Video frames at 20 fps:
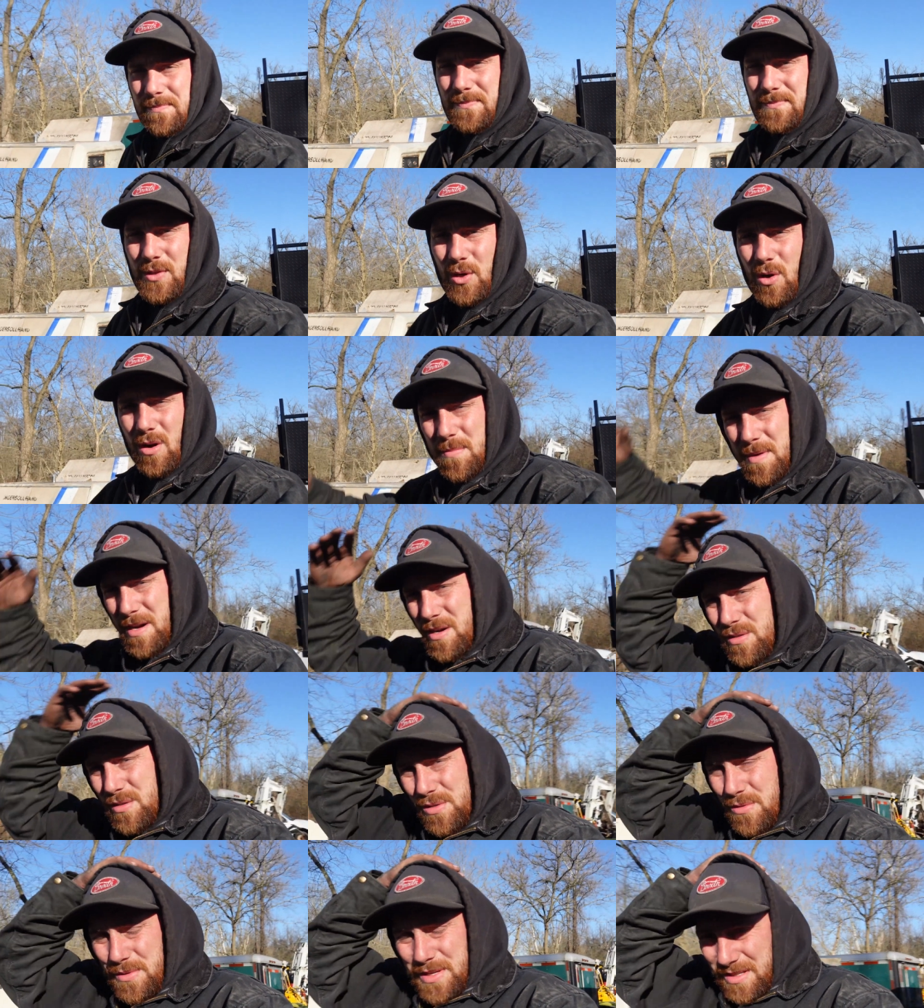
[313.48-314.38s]
sorry, my
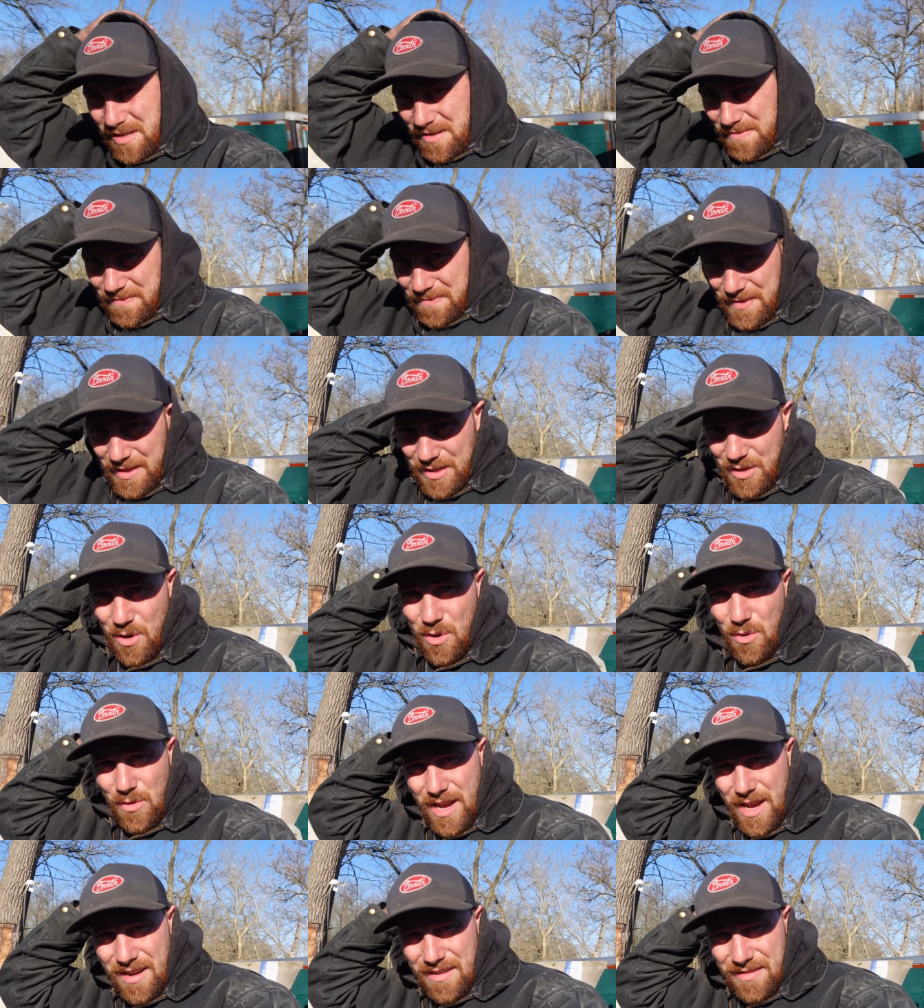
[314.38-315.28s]
hood's always up. It's
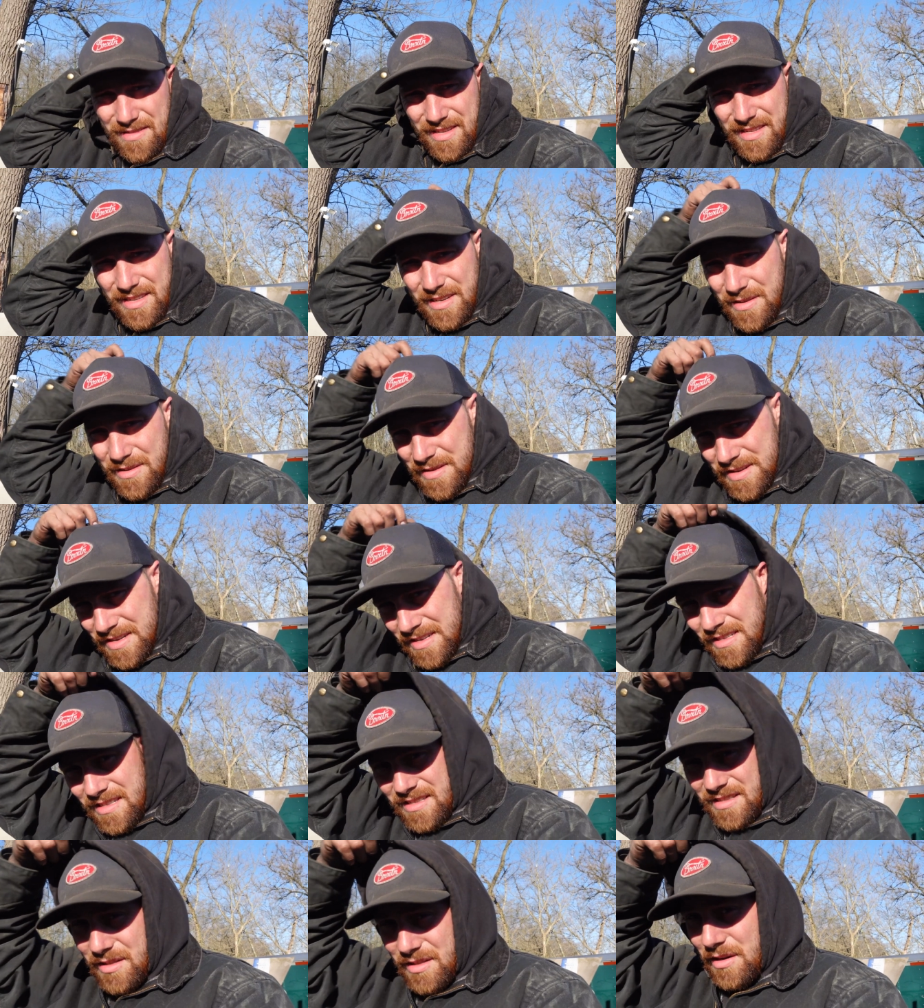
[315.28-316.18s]
cold out, you know,
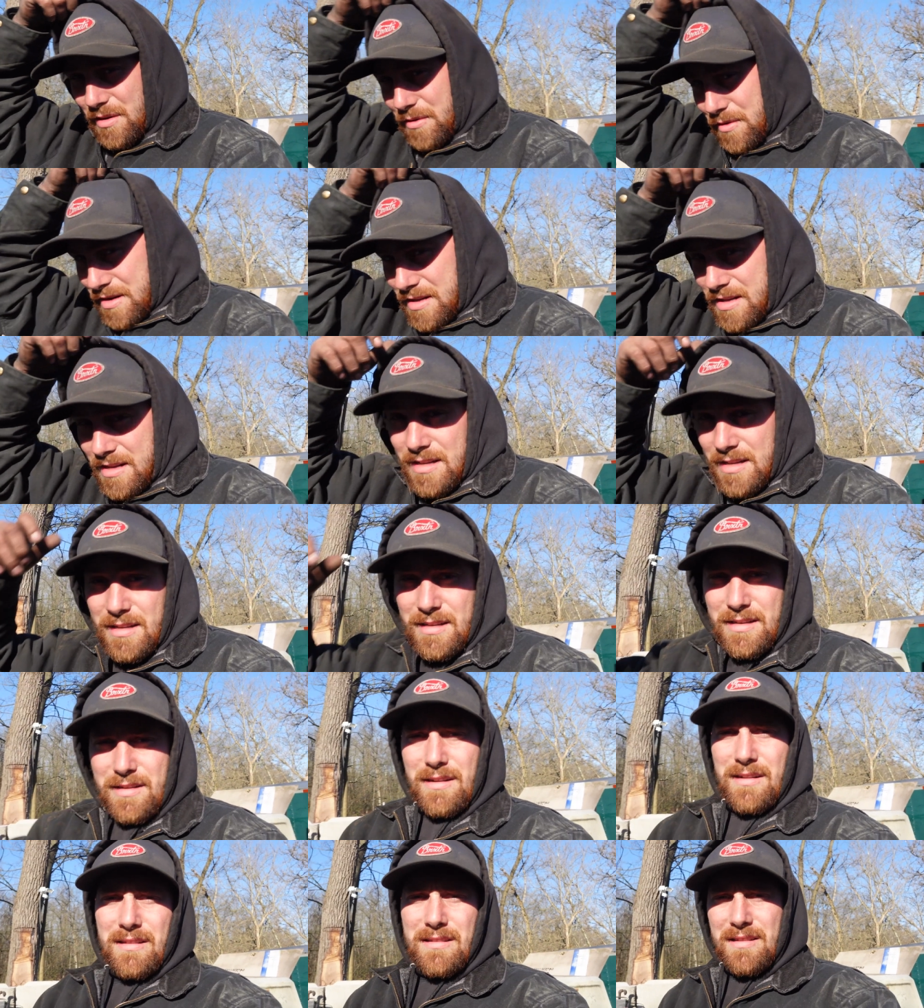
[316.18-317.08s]
so
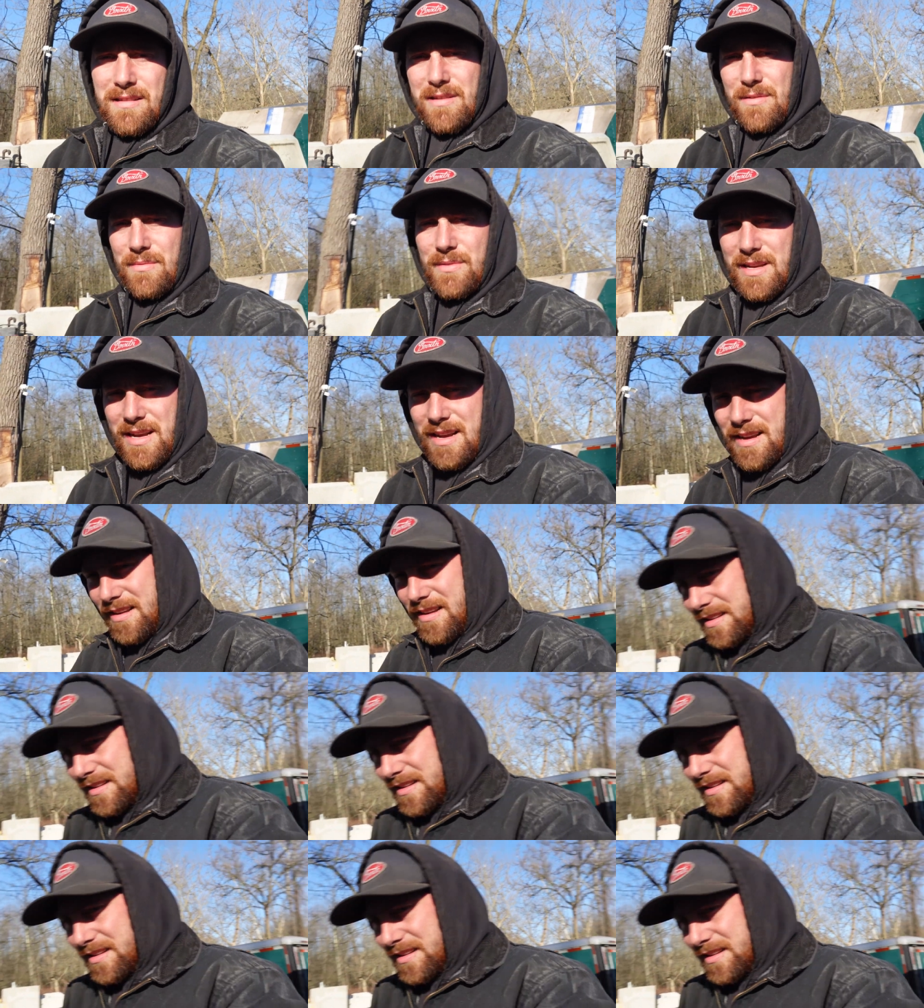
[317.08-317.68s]
you're gonna have to deal with that.